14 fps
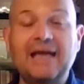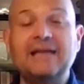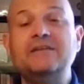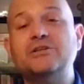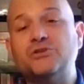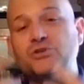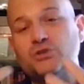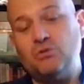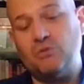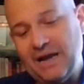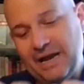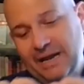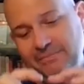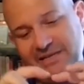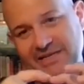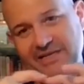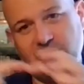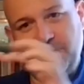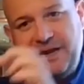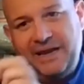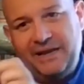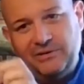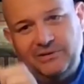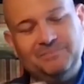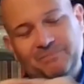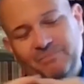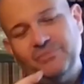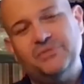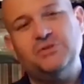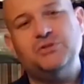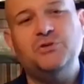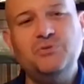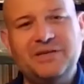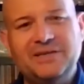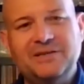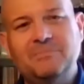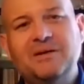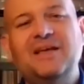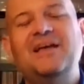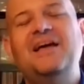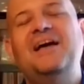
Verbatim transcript: and described each panel to him